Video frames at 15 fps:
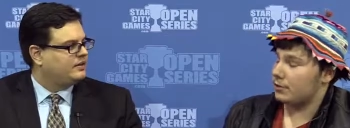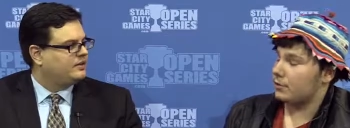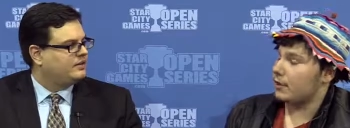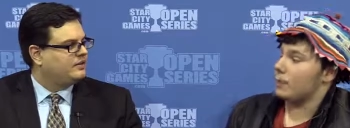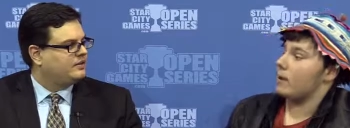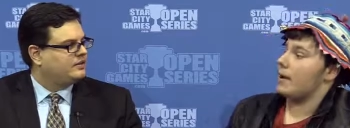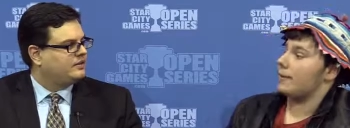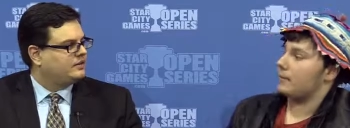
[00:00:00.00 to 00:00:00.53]

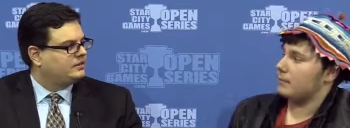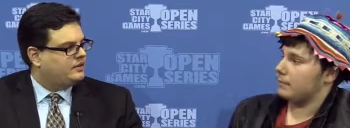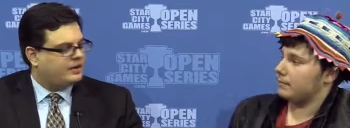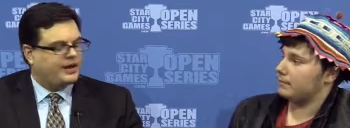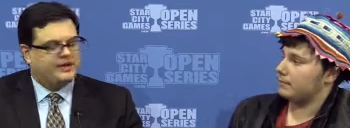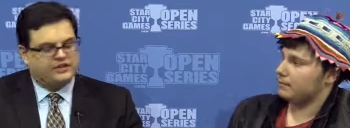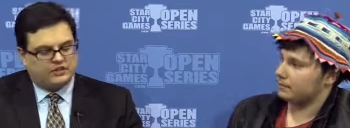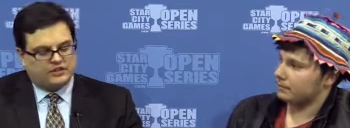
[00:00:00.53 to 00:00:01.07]
Speaker 1: green-white. All
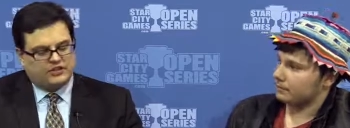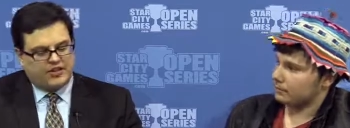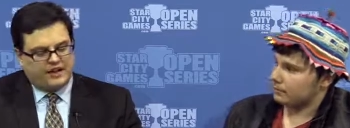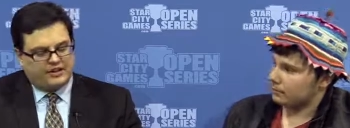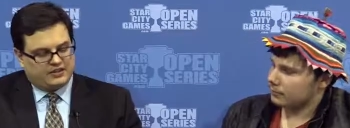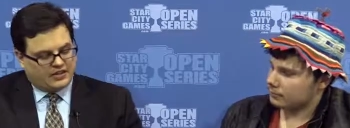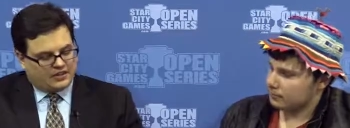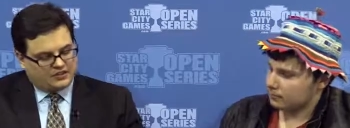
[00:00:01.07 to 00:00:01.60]
right, so just
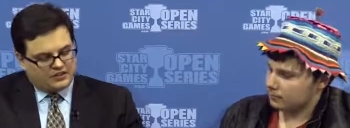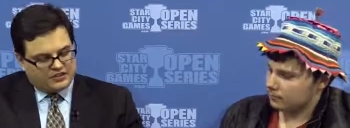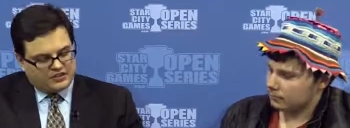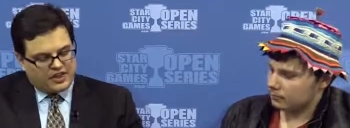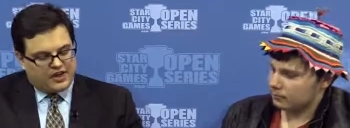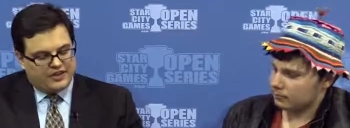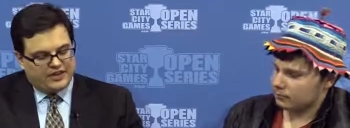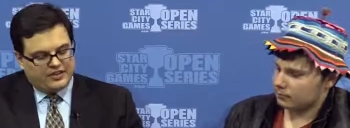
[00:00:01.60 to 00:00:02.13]
kind of
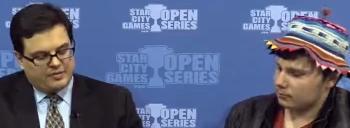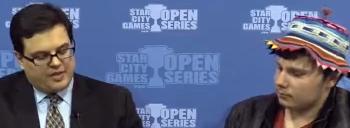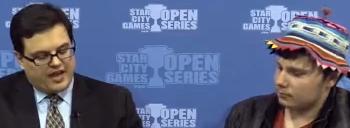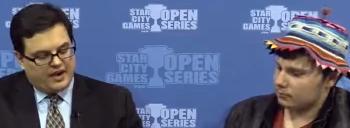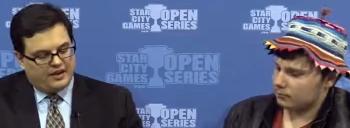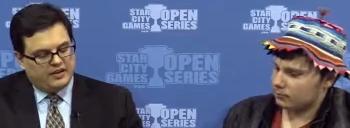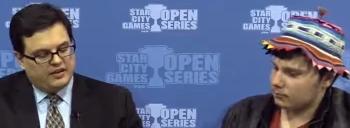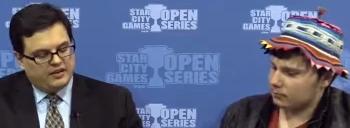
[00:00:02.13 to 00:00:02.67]
consolidate the
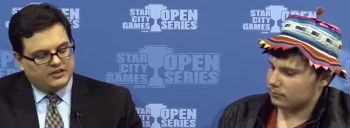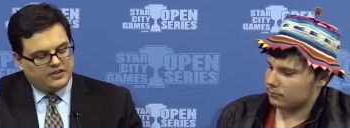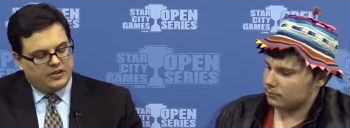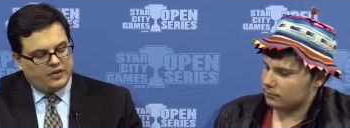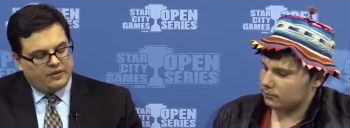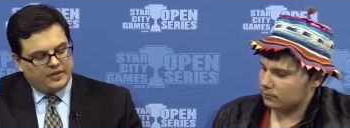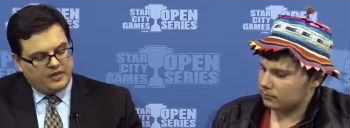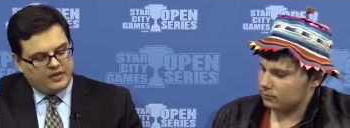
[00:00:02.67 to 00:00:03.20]
mana.
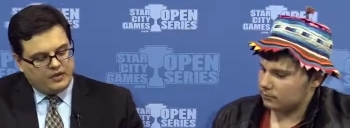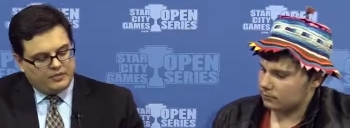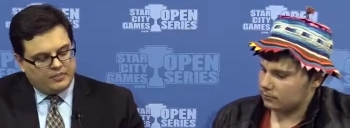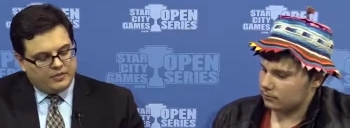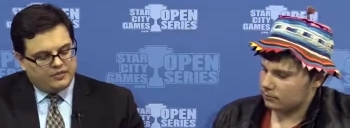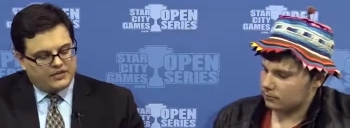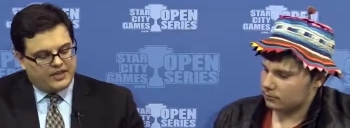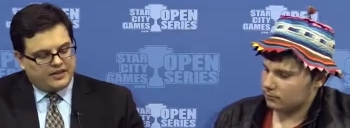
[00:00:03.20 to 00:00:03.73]
So
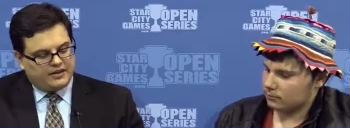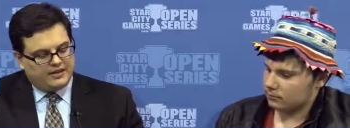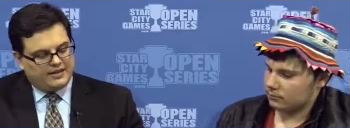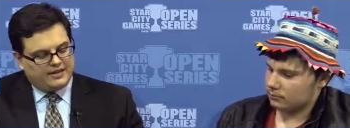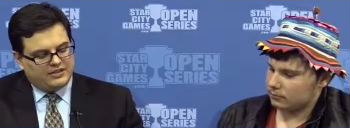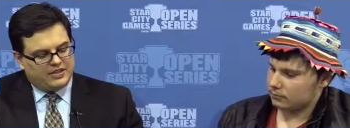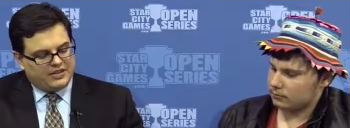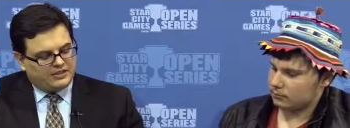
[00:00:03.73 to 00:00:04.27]
Boon Satyr
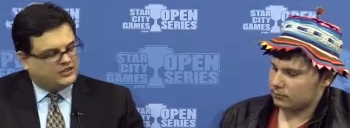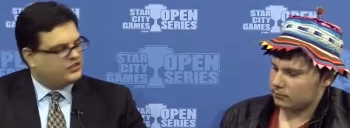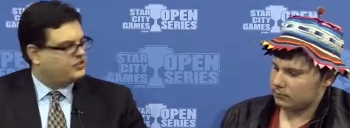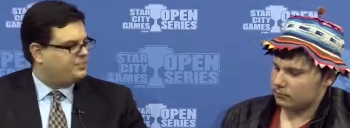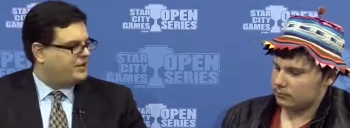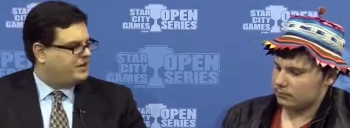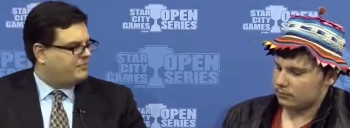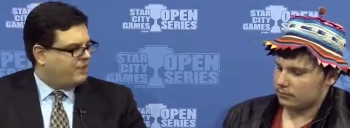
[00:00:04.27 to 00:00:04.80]
is an instant
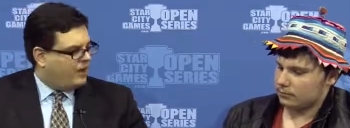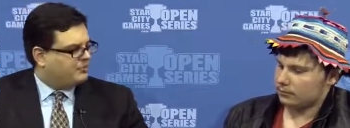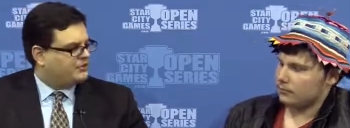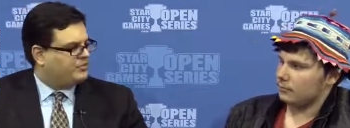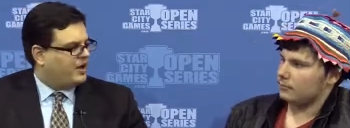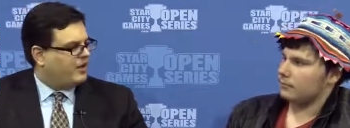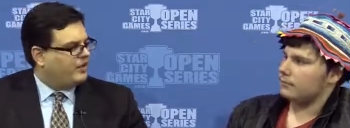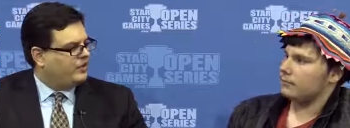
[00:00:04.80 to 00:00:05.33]
speed pump
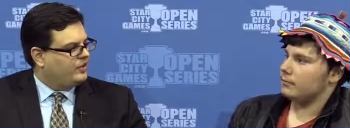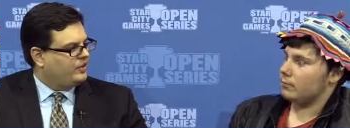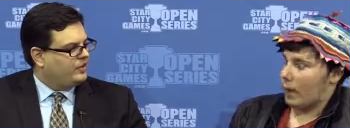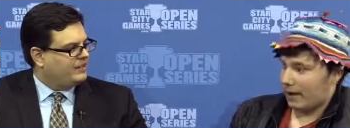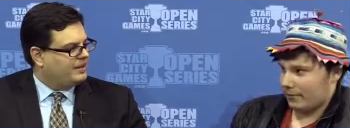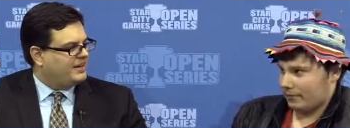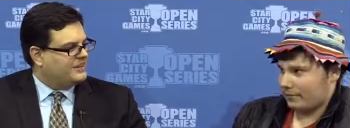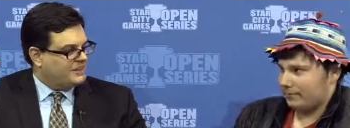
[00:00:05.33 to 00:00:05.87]
spell,
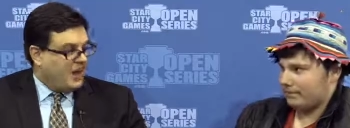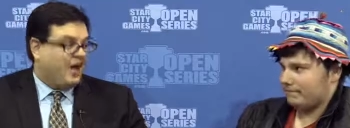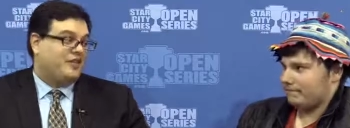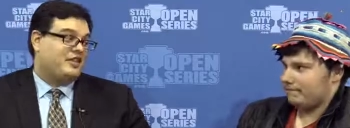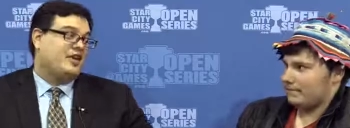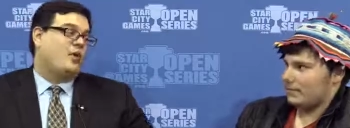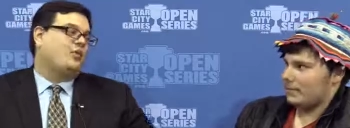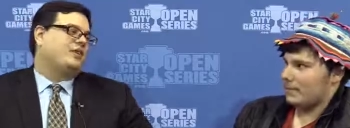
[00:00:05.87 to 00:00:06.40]
right. but it is not
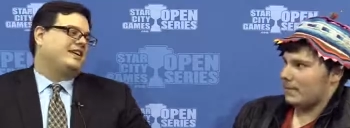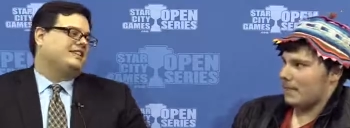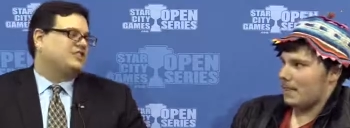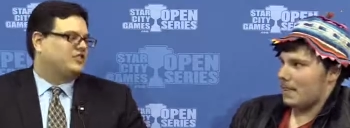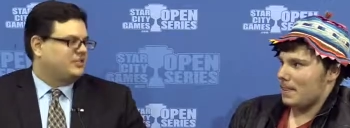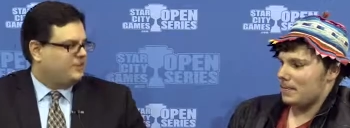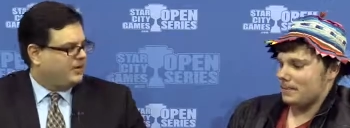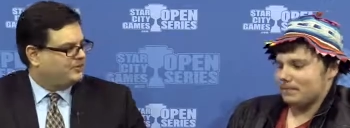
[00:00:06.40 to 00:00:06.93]
the only
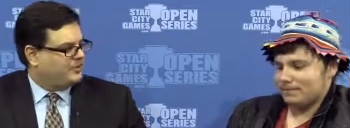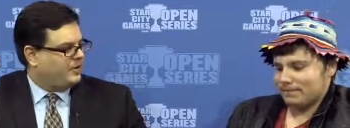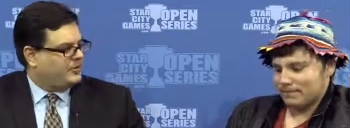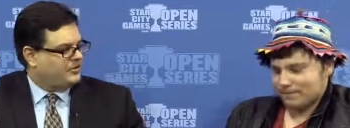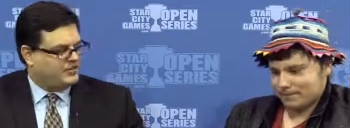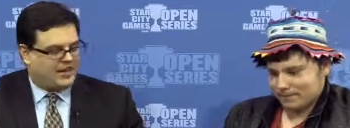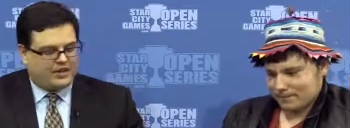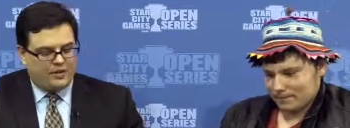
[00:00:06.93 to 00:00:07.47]
instant speed pump spell in
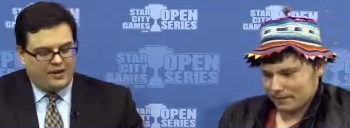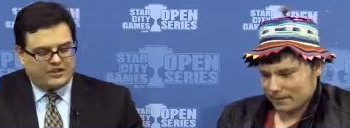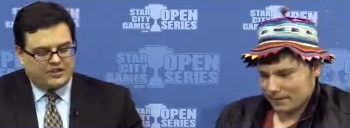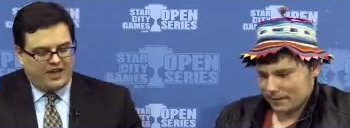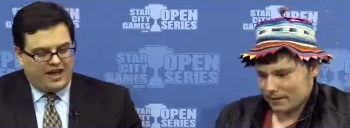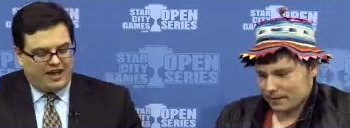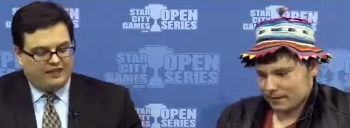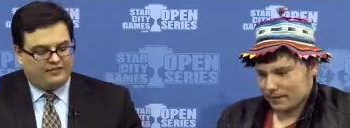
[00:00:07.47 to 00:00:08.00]
this deck. You
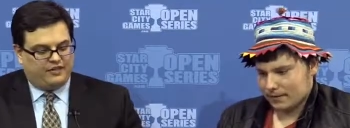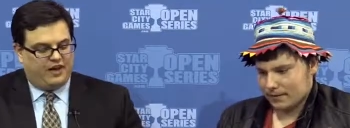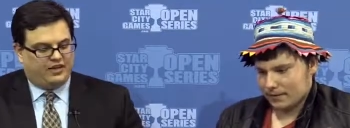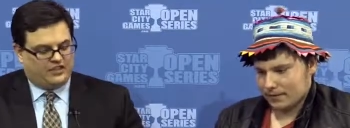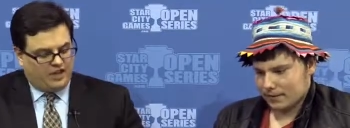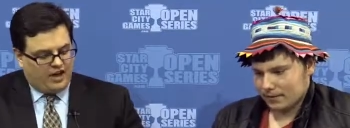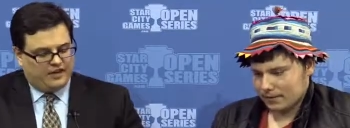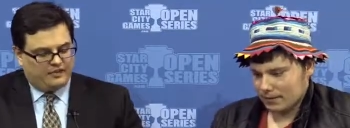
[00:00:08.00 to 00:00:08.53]
actually have a
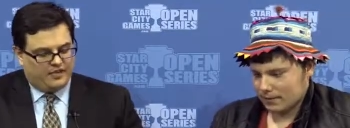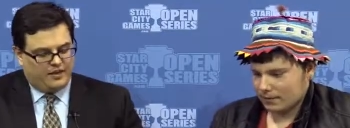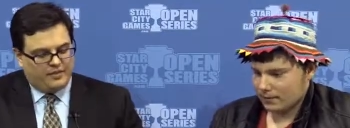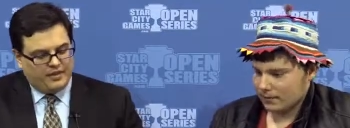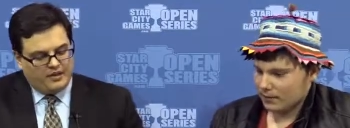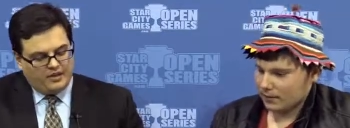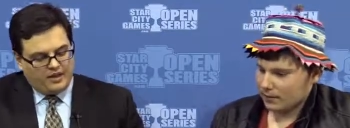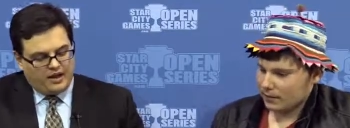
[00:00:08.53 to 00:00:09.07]
ton of them.
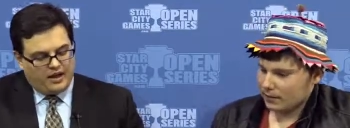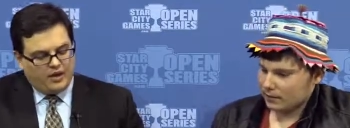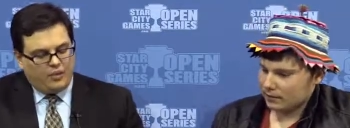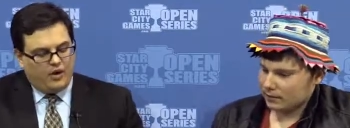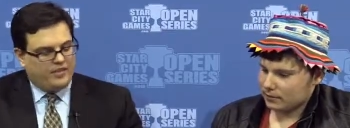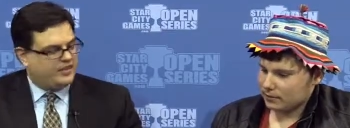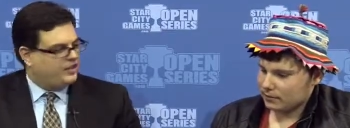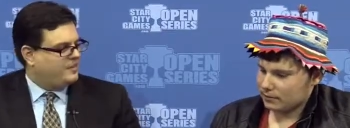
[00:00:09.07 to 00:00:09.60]
Uh,
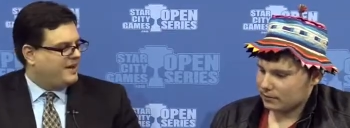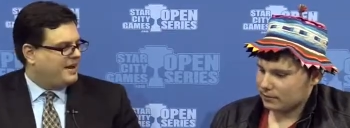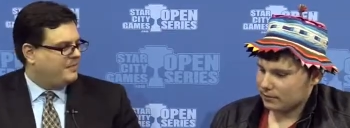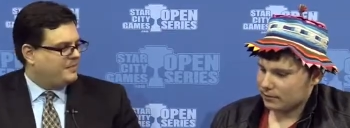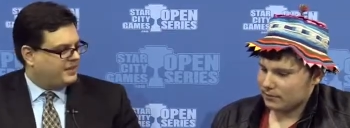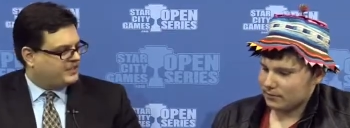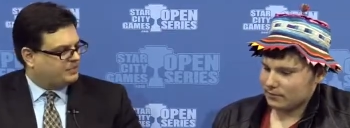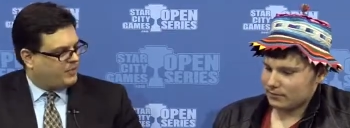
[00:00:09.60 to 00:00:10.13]
one that you made a
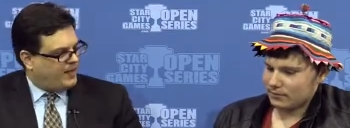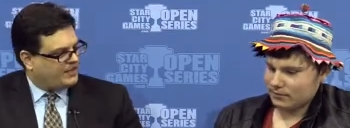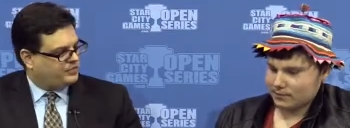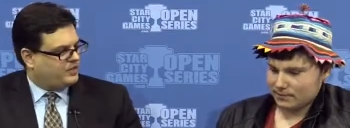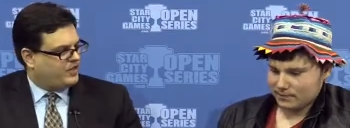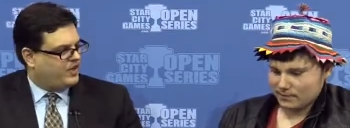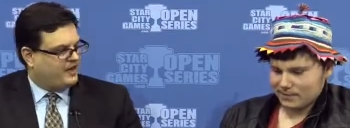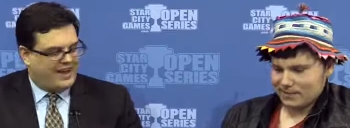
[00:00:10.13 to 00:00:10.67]
big splash
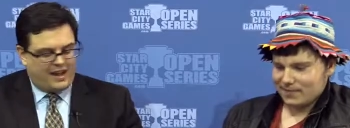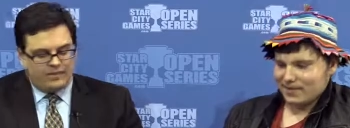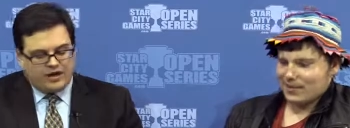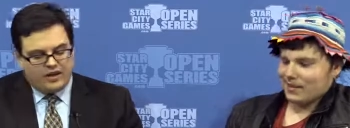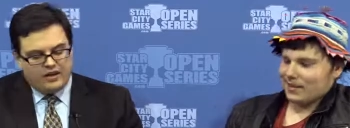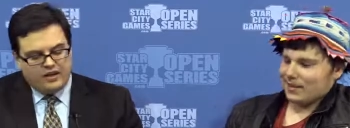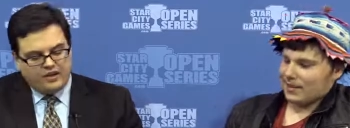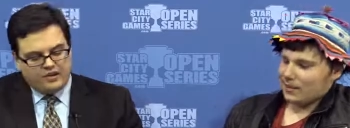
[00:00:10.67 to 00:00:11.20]
with on
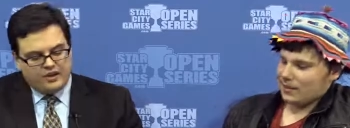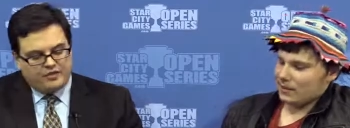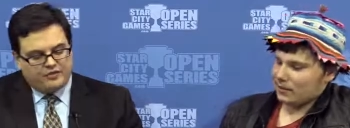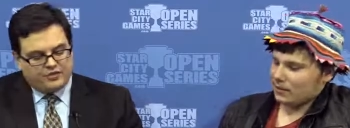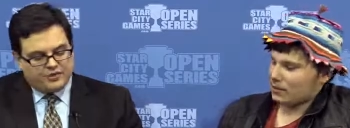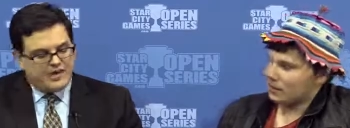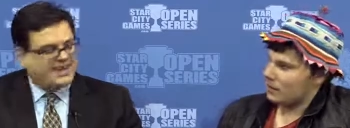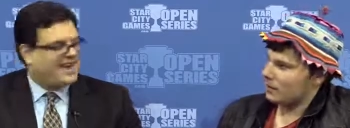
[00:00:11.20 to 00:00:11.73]
camera, you have
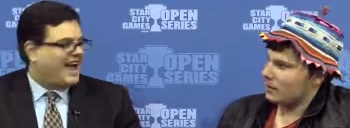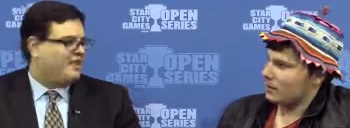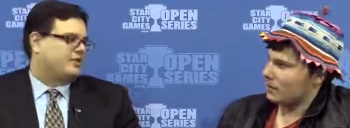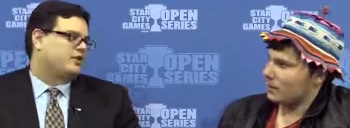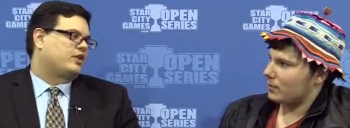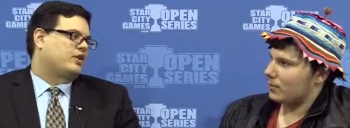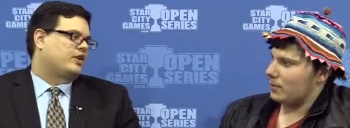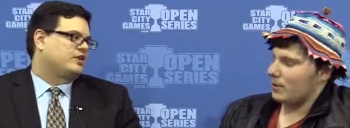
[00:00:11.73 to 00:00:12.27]
three Gather
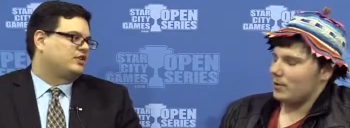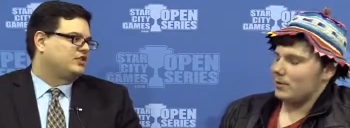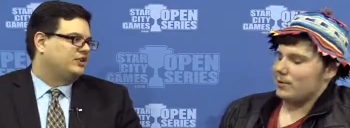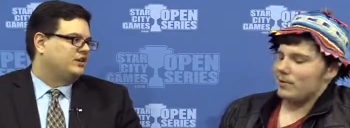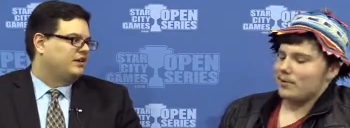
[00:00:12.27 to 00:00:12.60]
Courage.